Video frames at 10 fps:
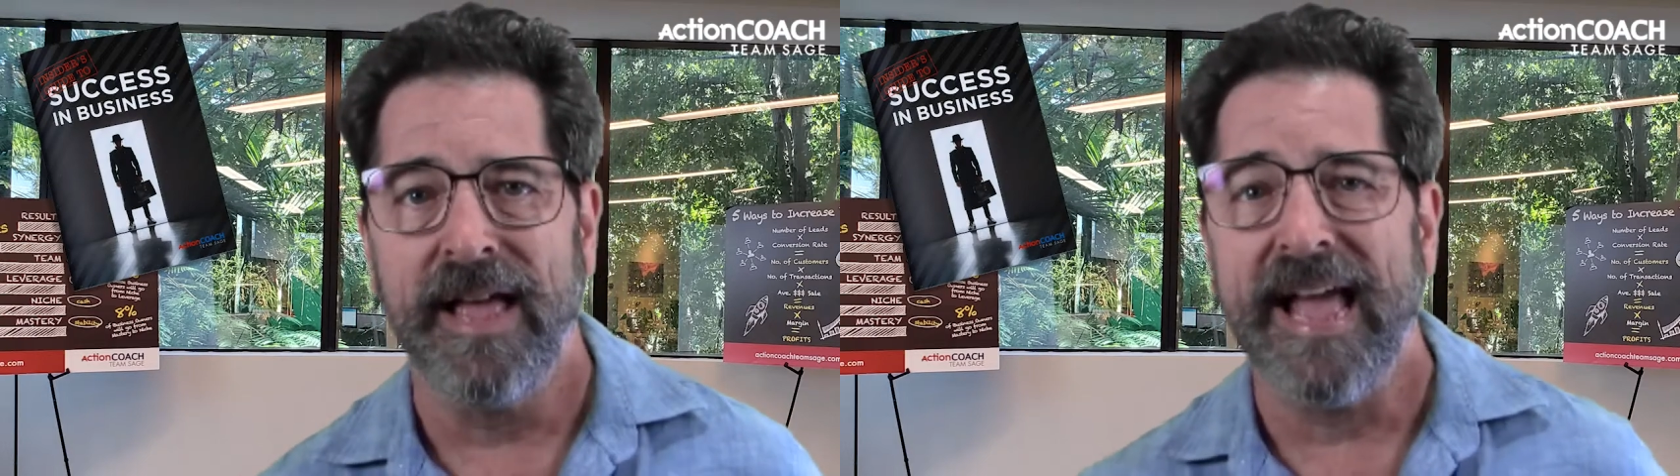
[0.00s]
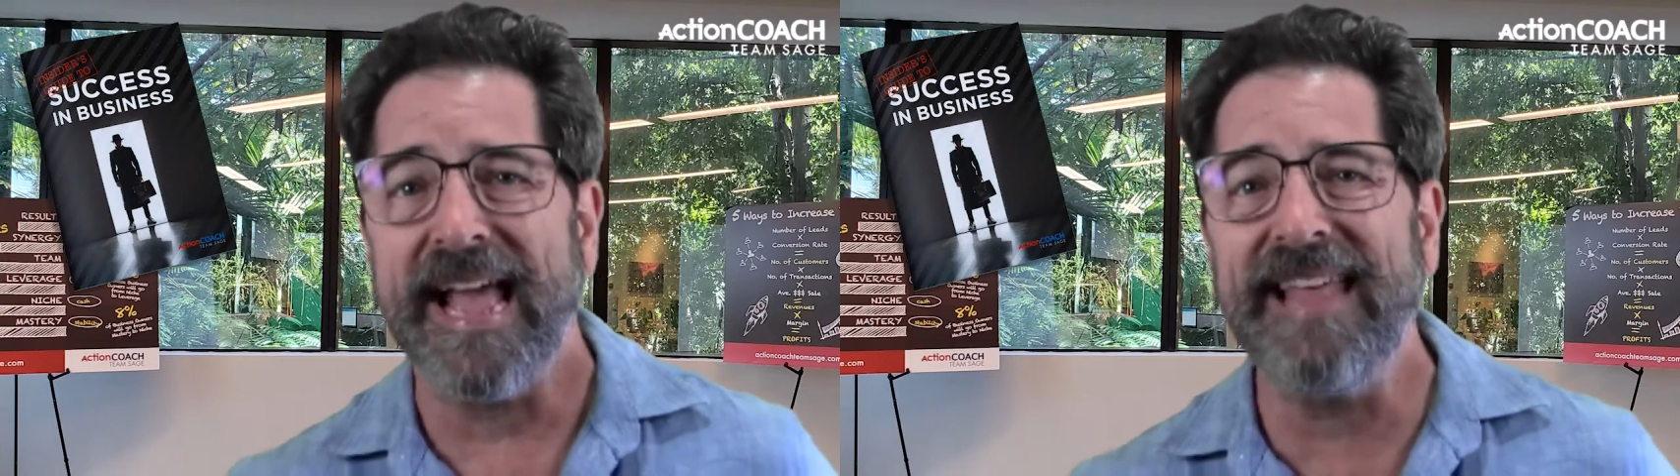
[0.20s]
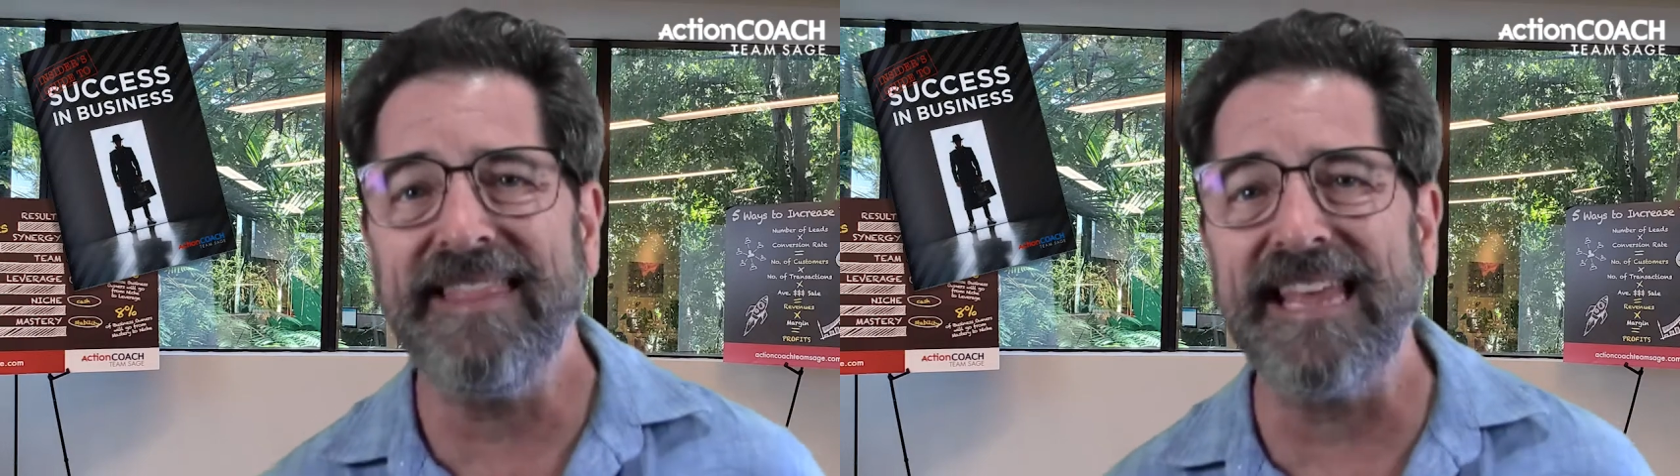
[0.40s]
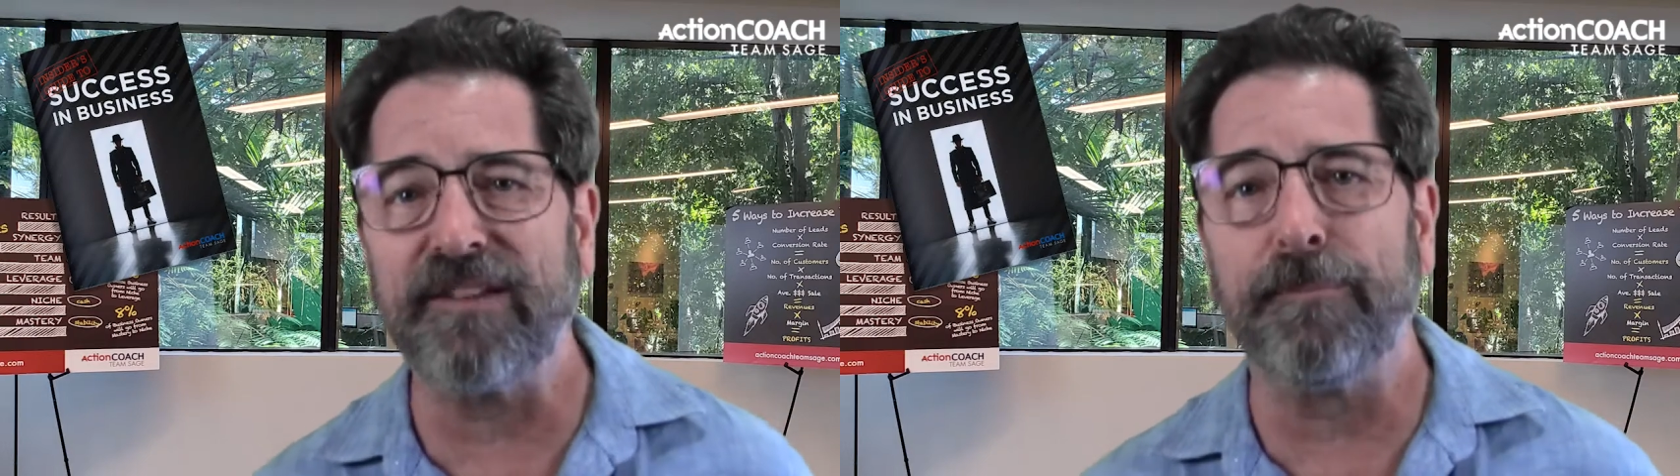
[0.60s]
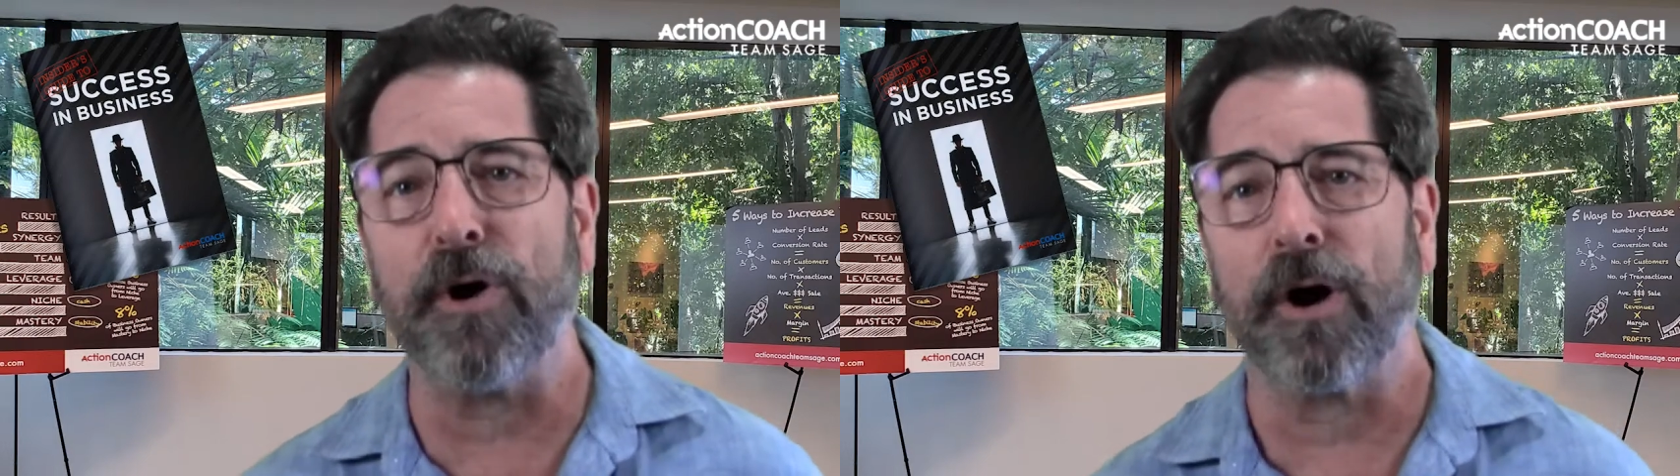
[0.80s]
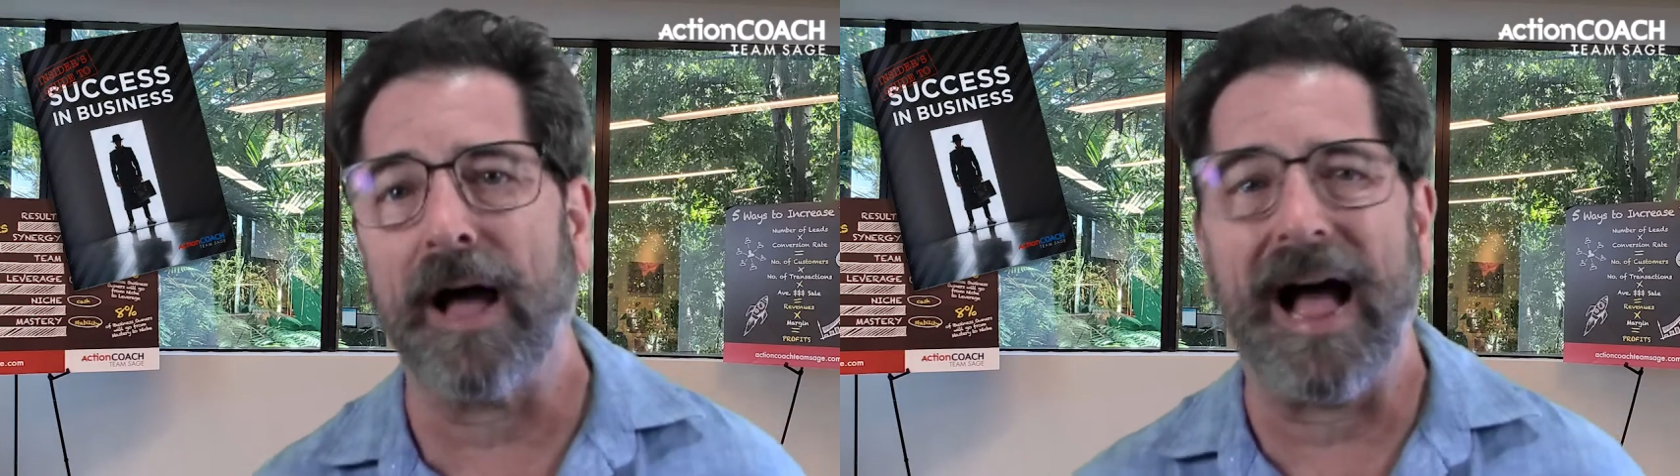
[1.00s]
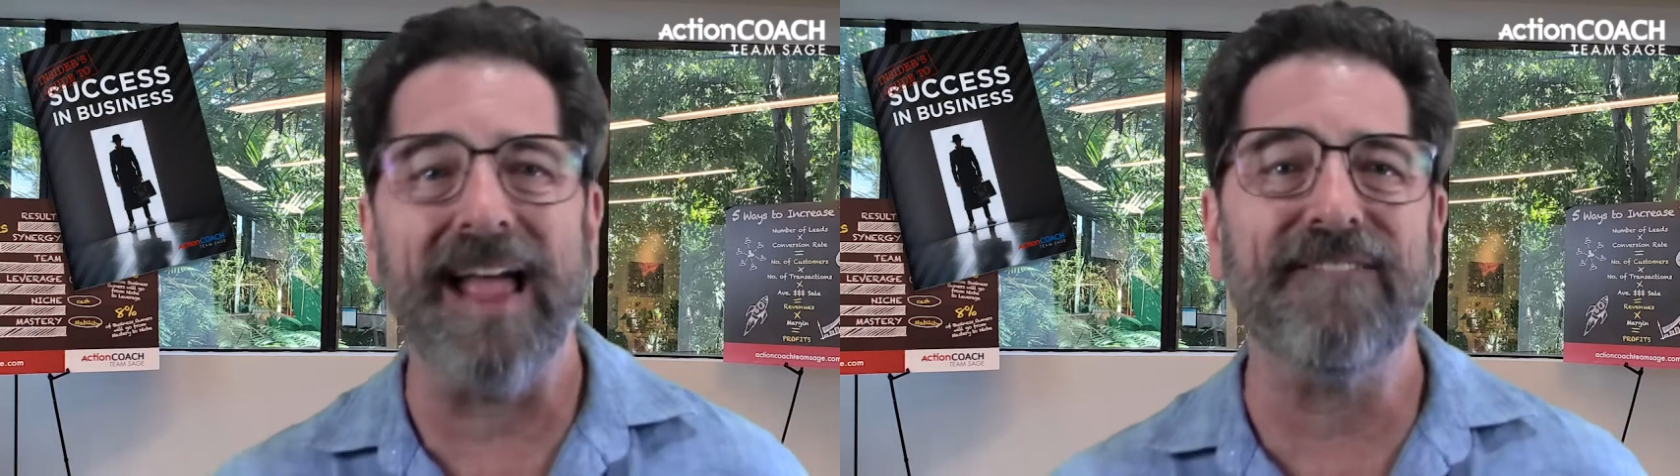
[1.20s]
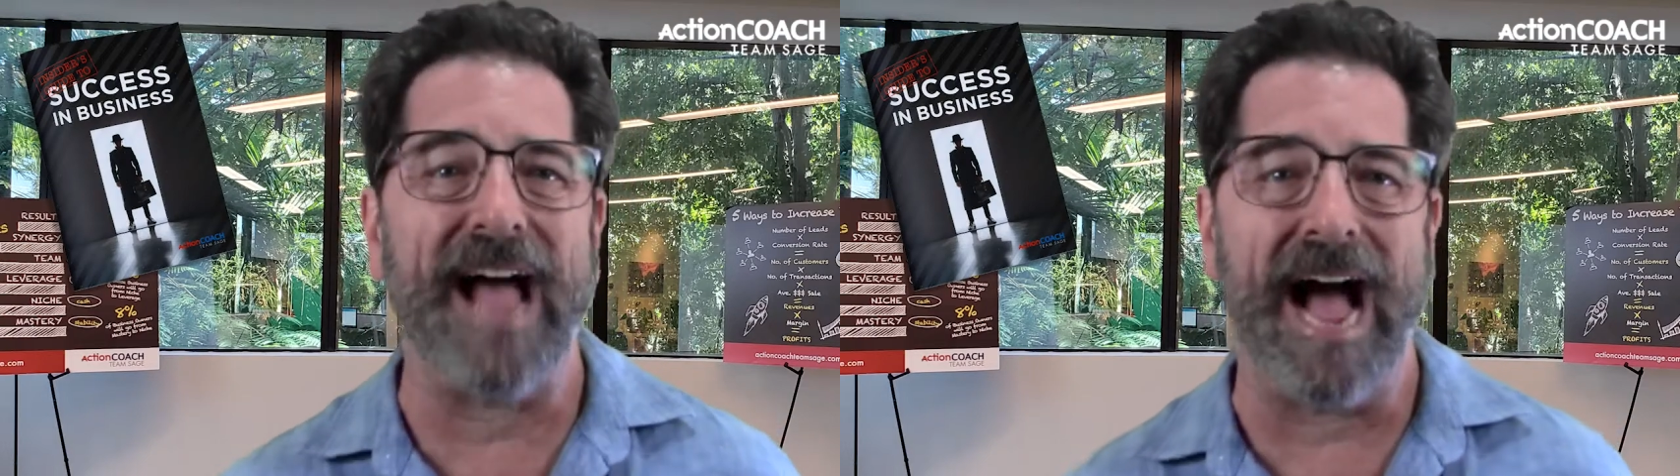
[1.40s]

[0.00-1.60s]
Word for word: In this book, I have